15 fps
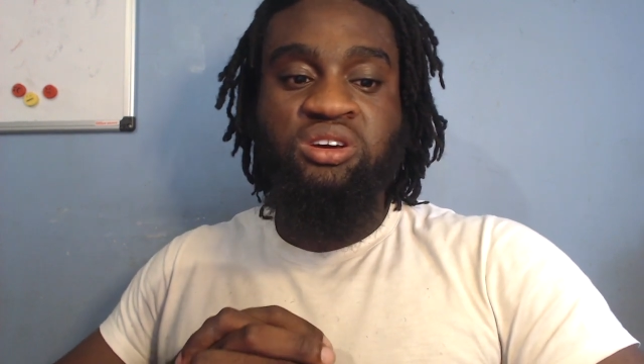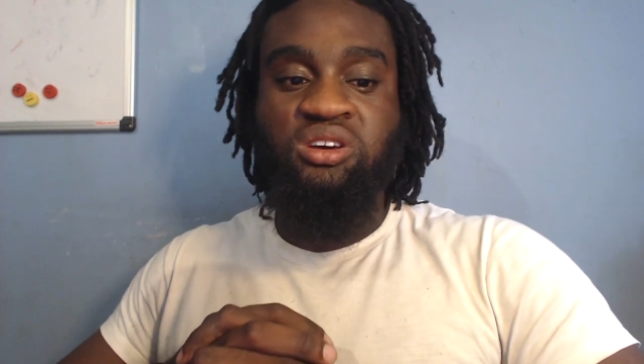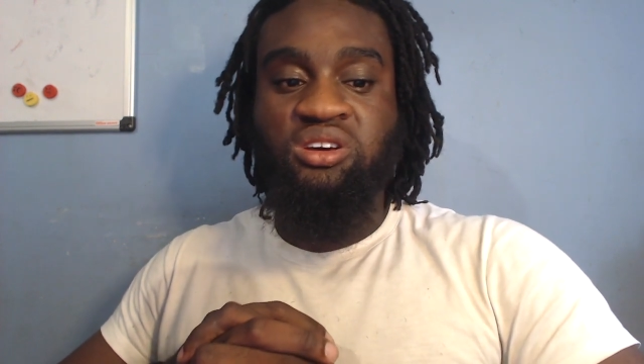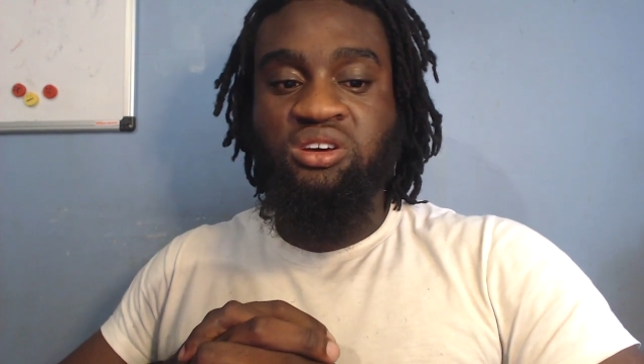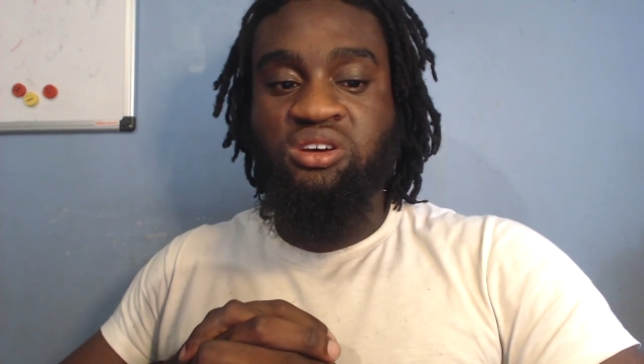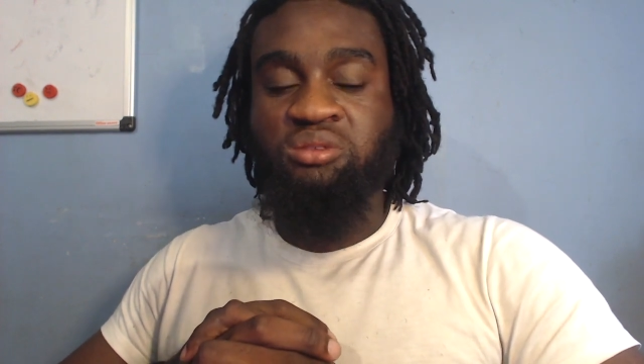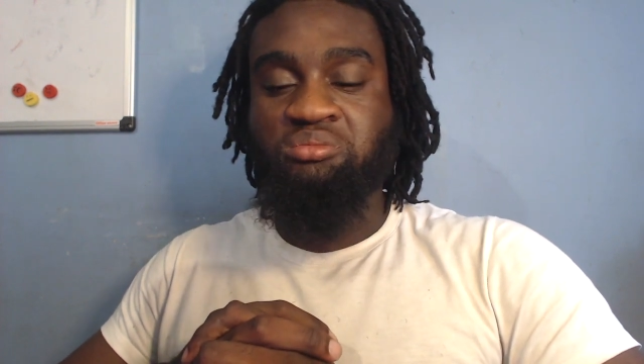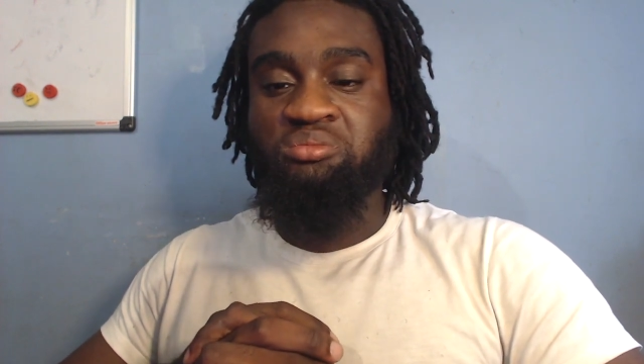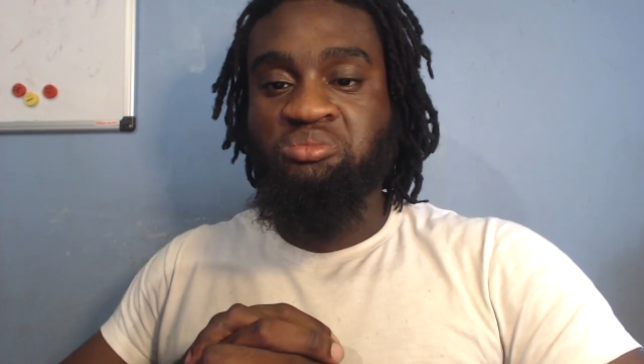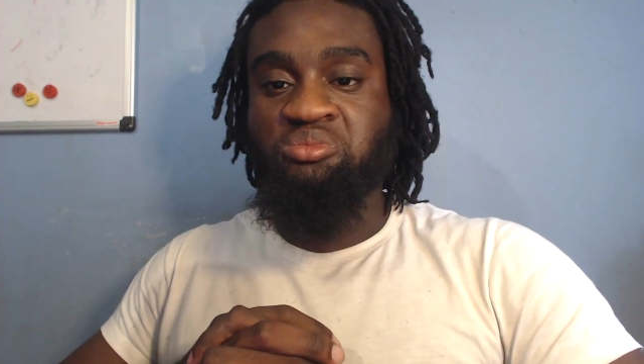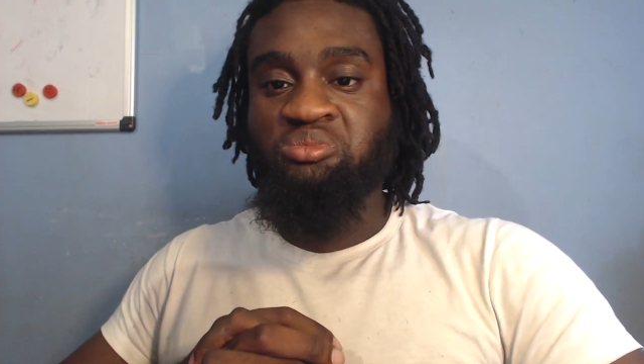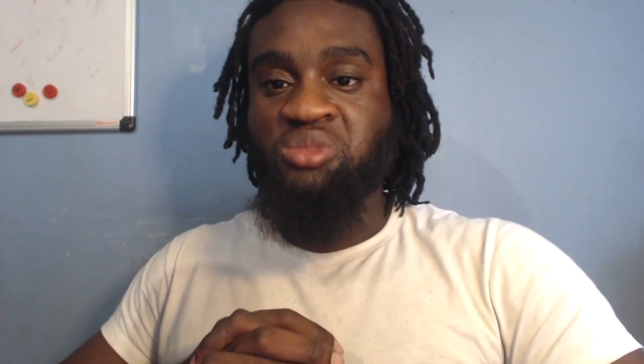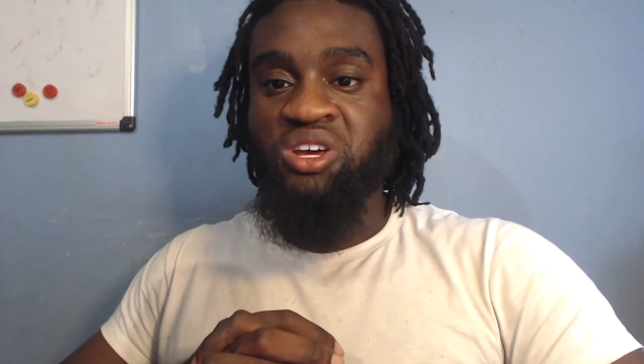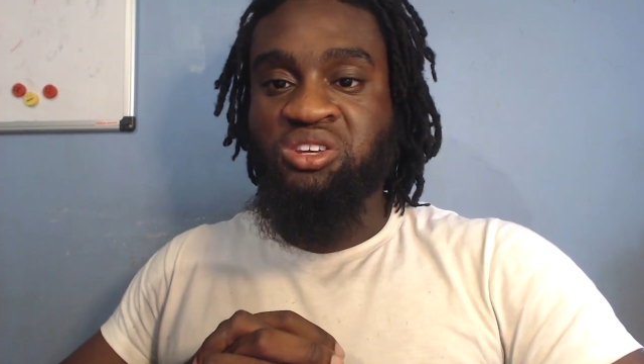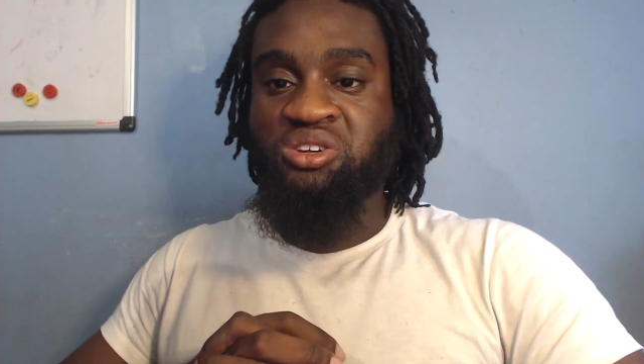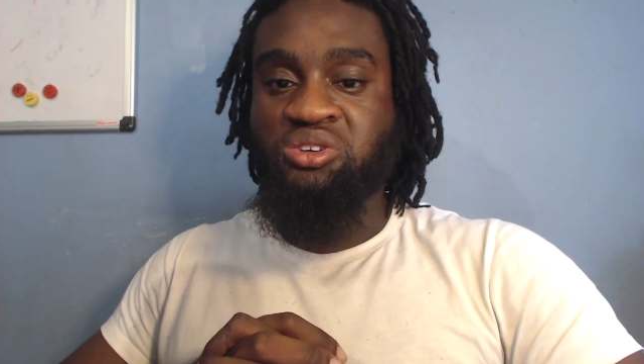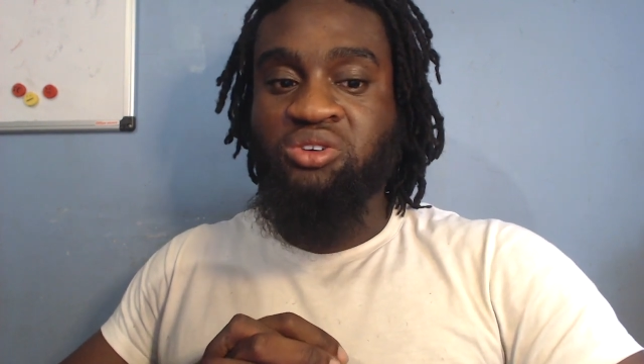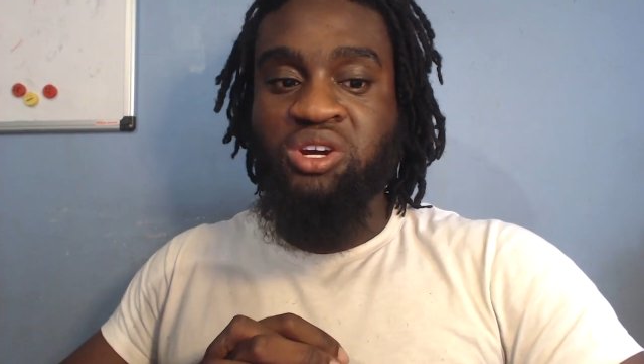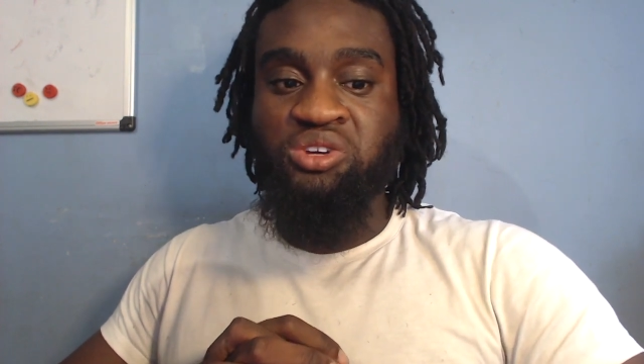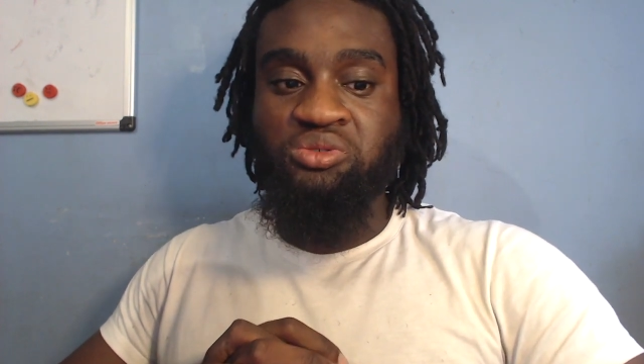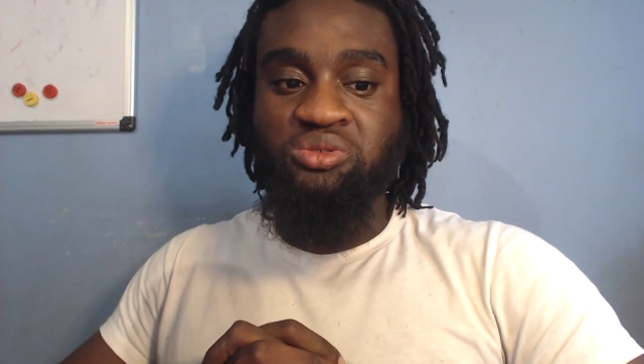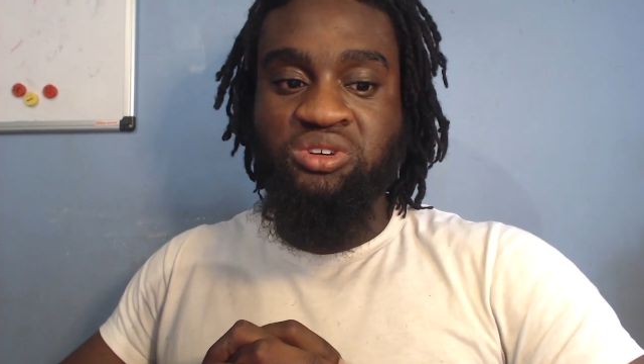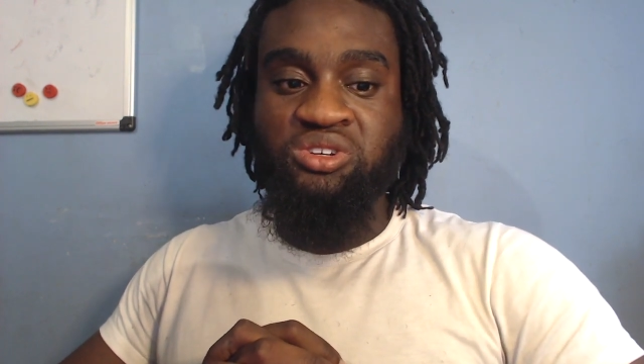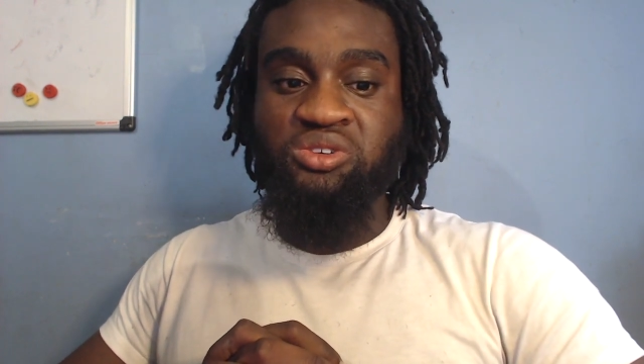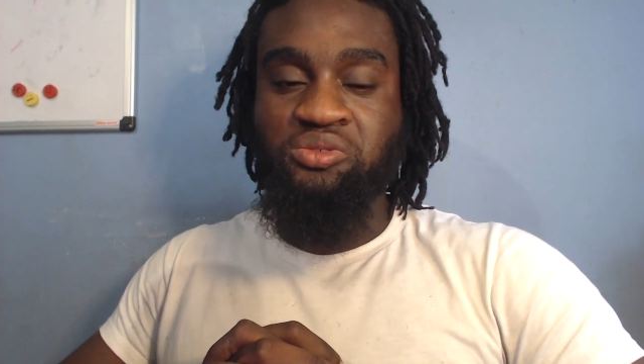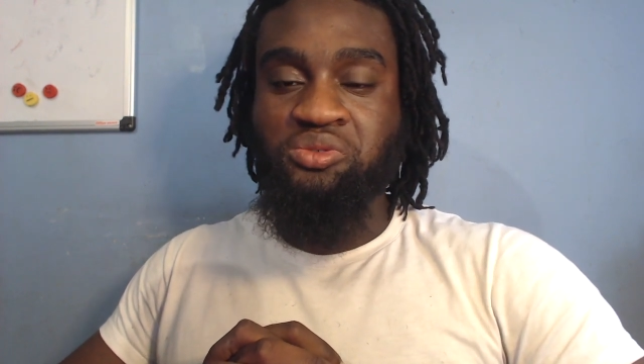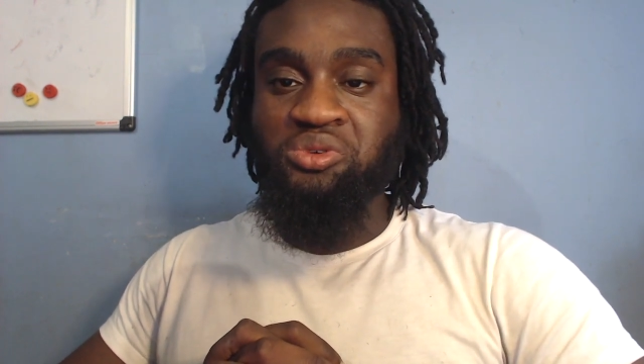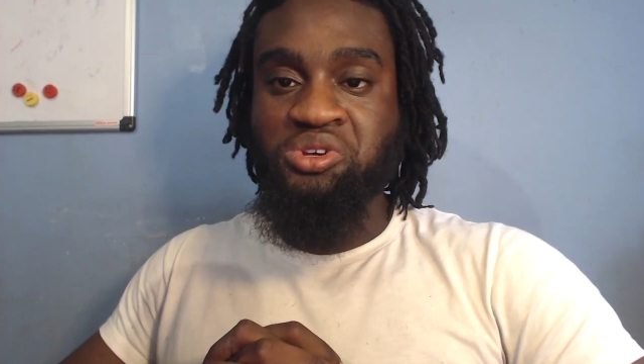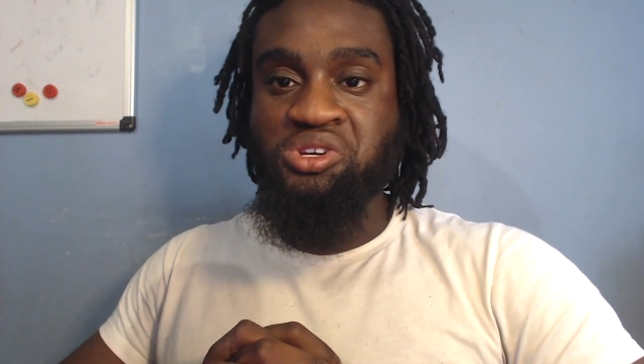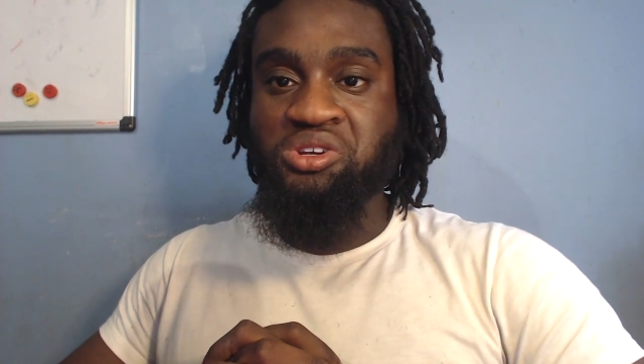as a graduate
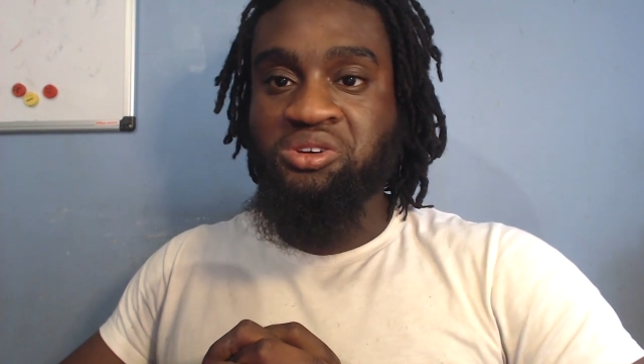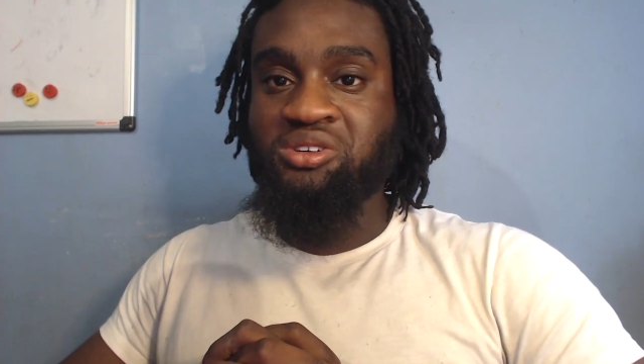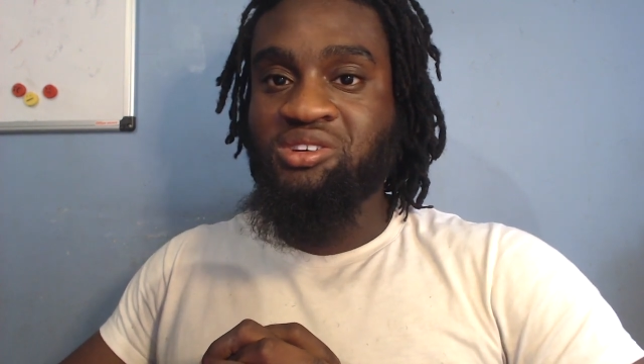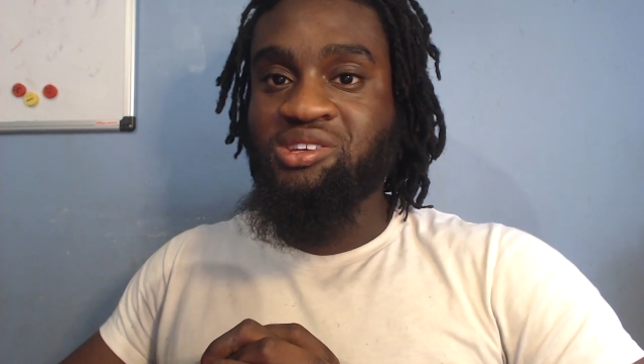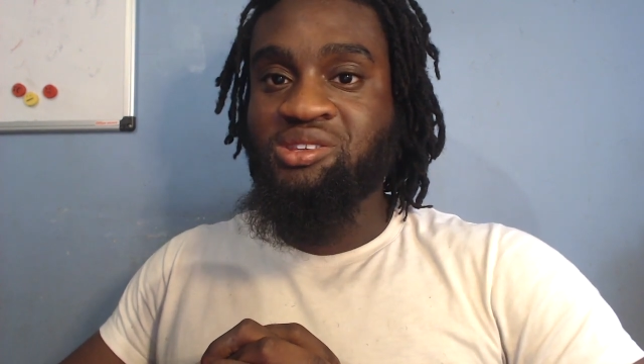software engineer